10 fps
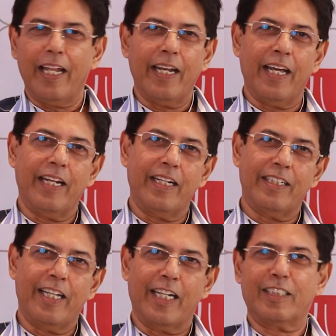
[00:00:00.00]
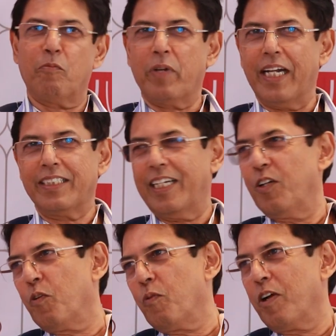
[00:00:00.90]
and, and, and there are some brands I
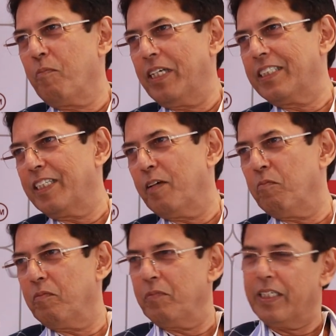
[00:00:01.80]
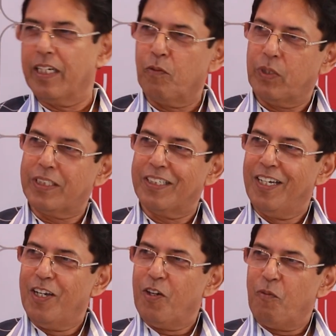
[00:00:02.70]
don't want to mention them here, which
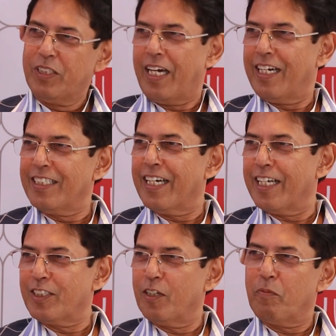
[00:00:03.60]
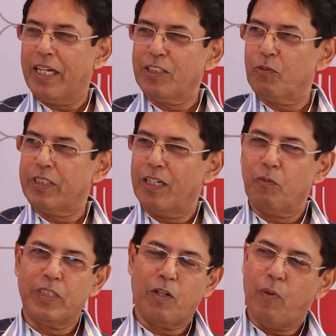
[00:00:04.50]
which are international brands, which are
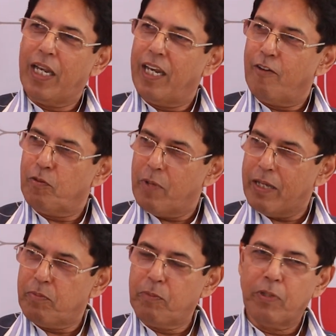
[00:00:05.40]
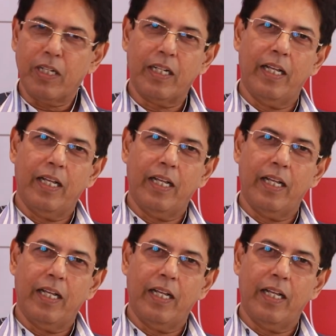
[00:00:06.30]
which are well loved by people,